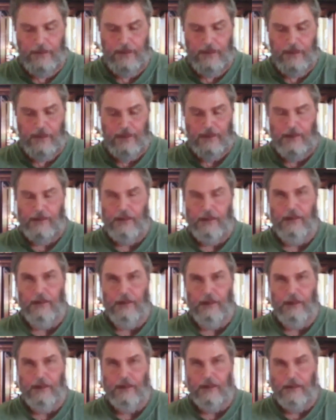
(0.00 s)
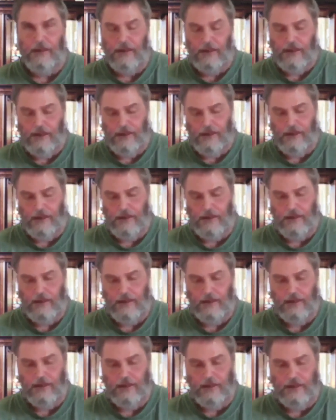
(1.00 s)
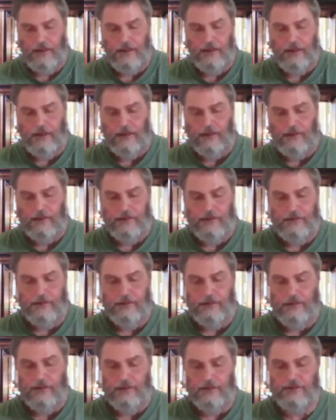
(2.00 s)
[no speech]